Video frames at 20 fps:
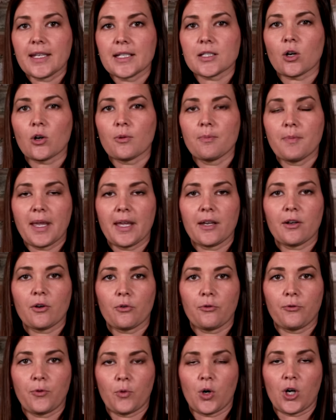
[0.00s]
These are meant
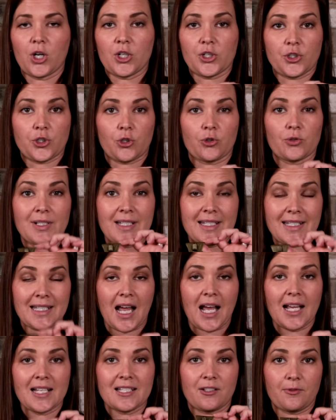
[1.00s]
for a certain
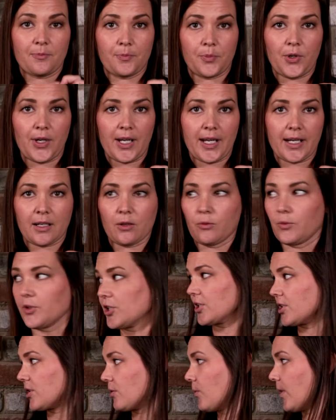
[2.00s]
size of brick,
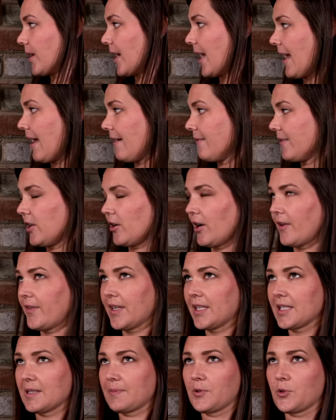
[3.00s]
which is the one I have here. I
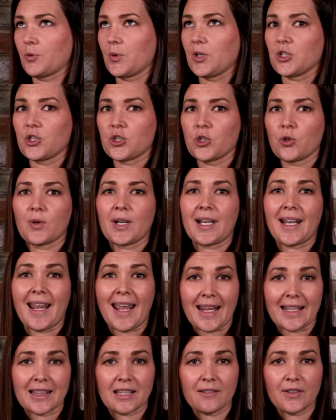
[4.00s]
think it's between two and an
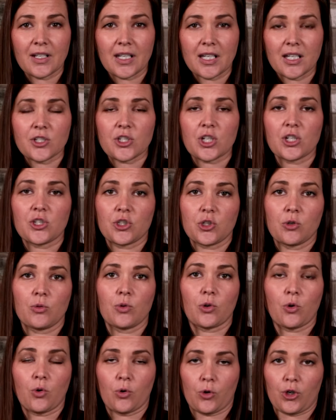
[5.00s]
eighth of an inch and two
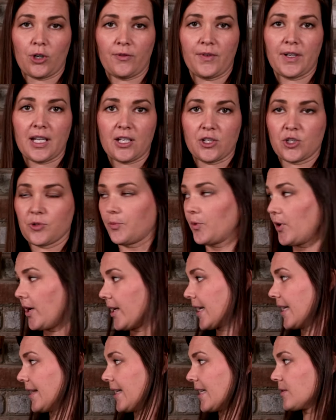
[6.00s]
and a quarter of an inch
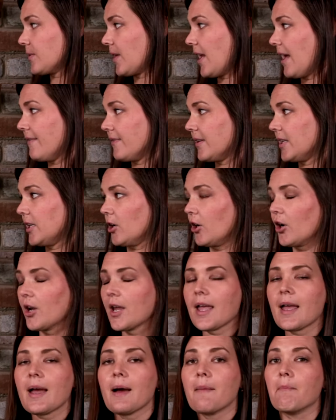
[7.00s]
brick, and that's what I have here.
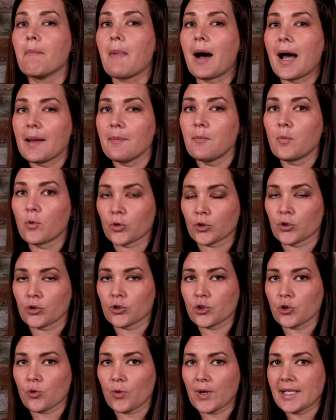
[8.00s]
My
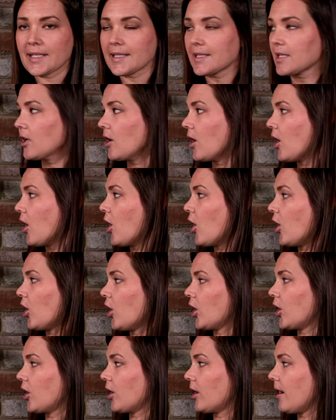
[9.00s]
mortar joints
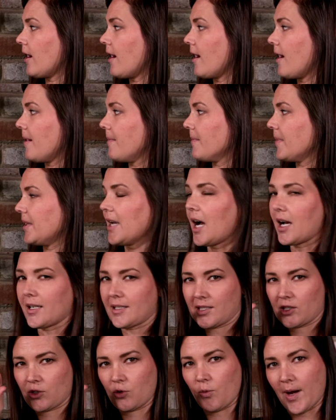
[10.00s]
are um,
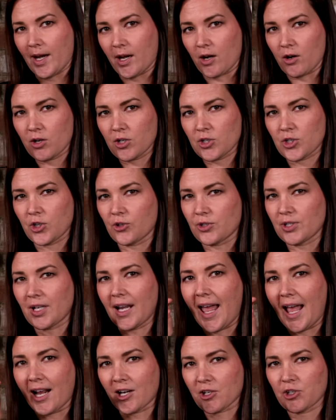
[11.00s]
not square, so there's
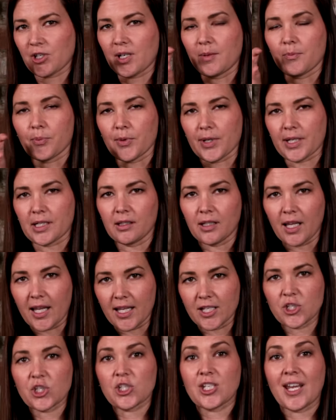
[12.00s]
not actually a brick
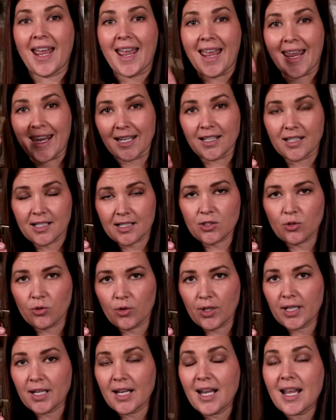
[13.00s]
ledge to hang this
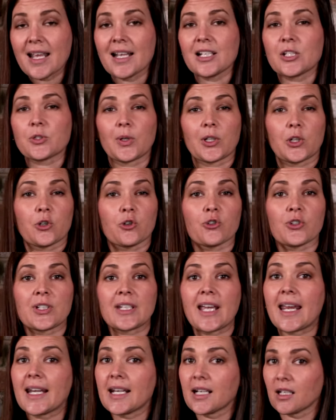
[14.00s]
on, and so I
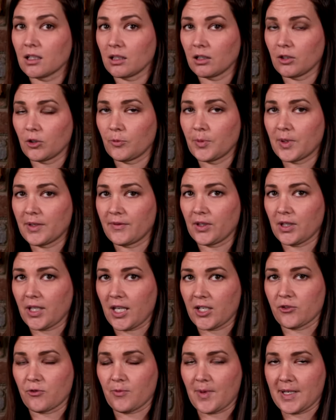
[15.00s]
created a little bit of a
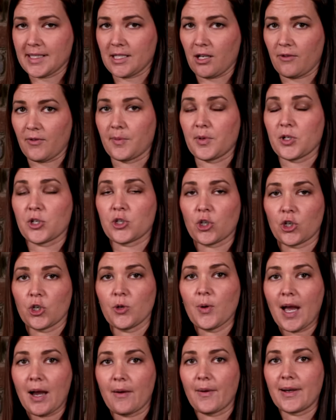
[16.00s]
ledge for myself. I'm gonna show
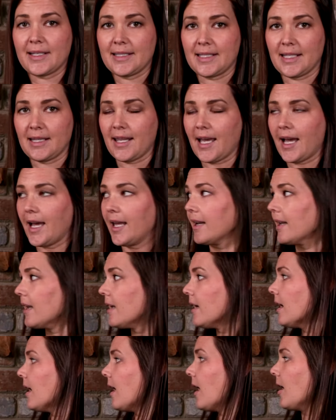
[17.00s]
you how I did that.
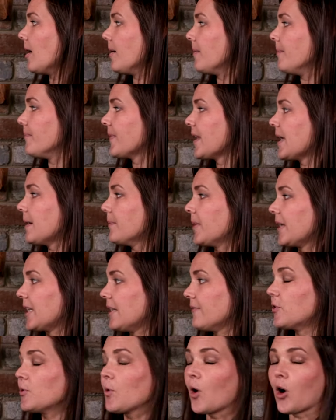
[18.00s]
Um, but
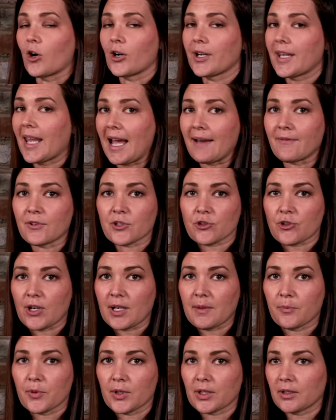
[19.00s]
if you already have a
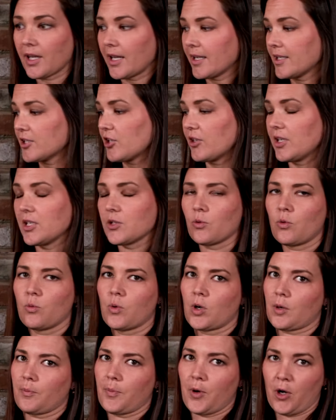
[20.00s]
straight brick ledge, these will
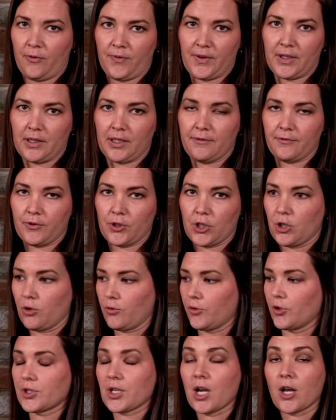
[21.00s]
work perfectly for
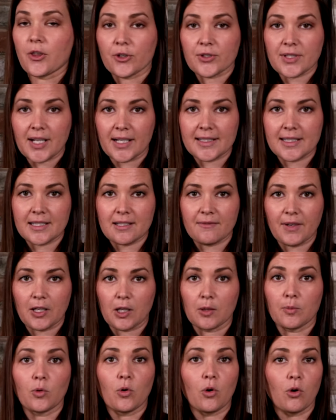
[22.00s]
you. There's other sizes
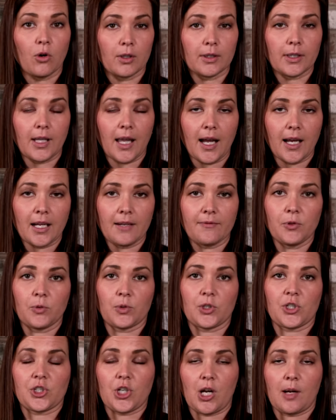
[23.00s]
available online if you
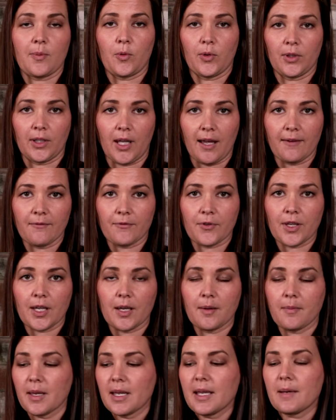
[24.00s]
wanna shop online for
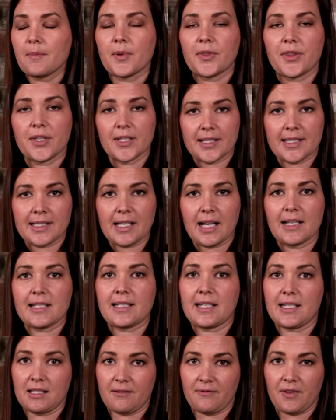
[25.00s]
them, but this size
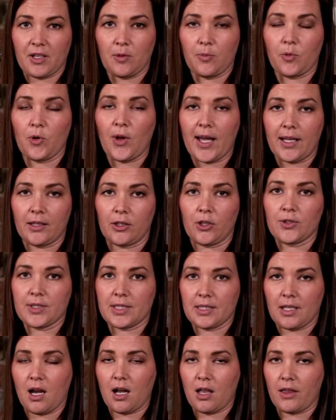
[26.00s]
is available at
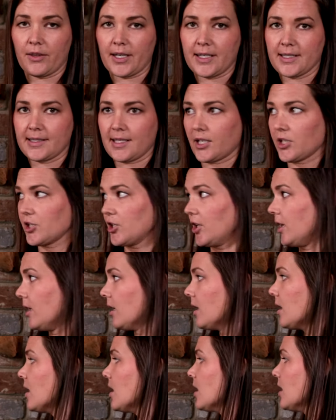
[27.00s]
Lowe's in the holiday section.
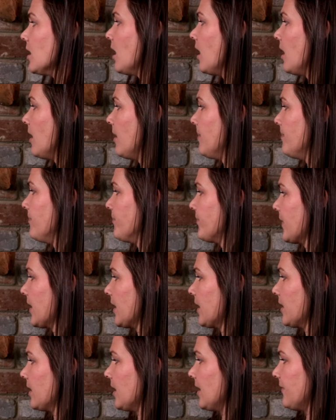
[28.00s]
Um,
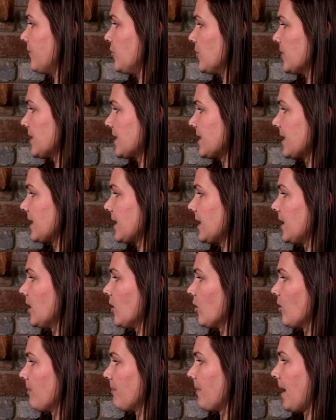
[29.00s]
if you can see
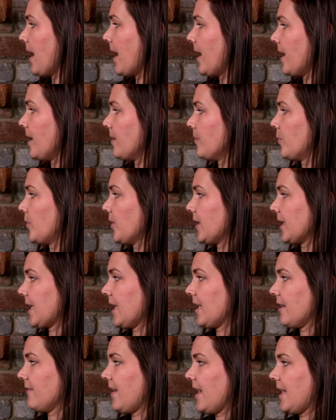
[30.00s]
here, my brick
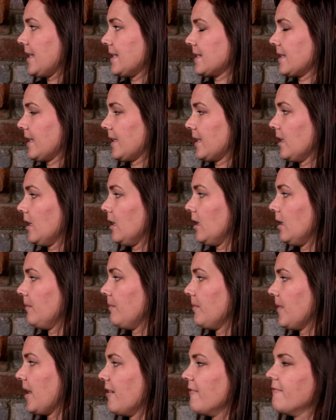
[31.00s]
kind of has like a,
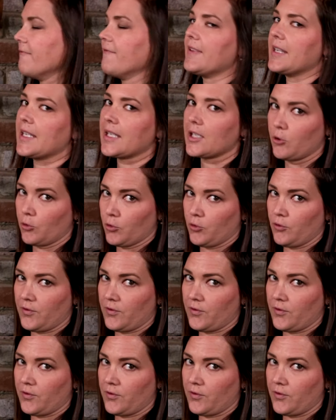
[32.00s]
a V